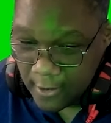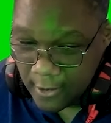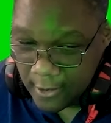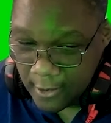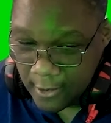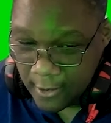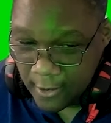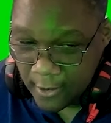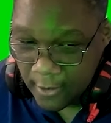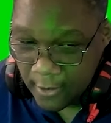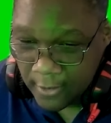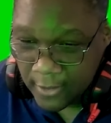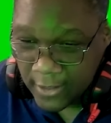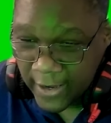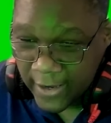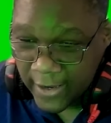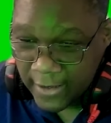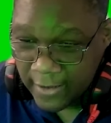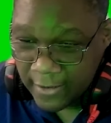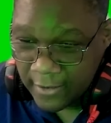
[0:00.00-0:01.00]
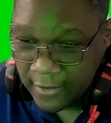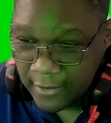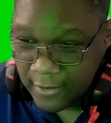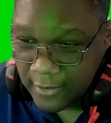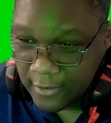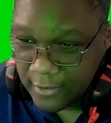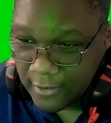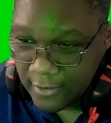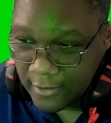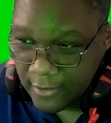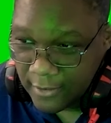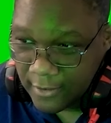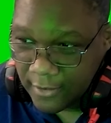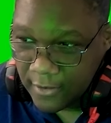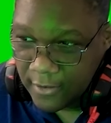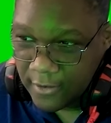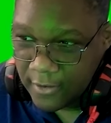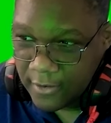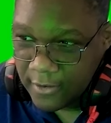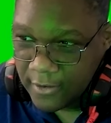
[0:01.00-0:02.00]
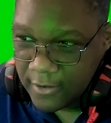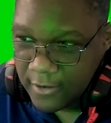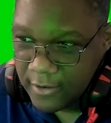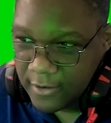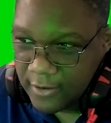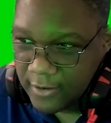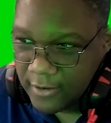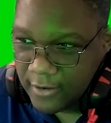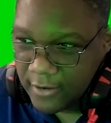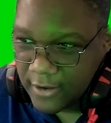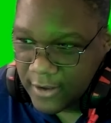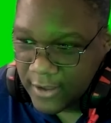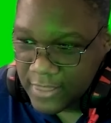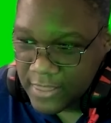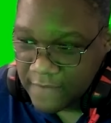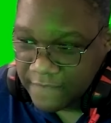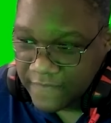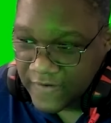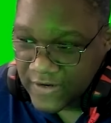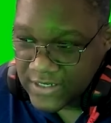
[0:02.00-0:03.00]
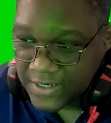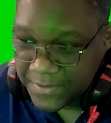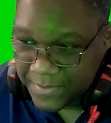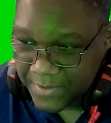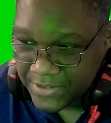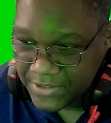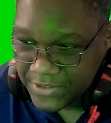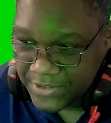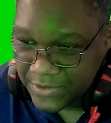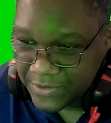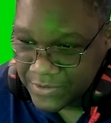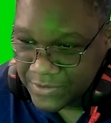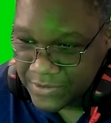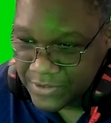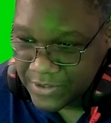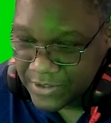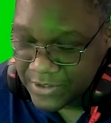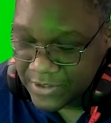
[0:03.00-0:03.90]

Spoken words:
Like in the first episode,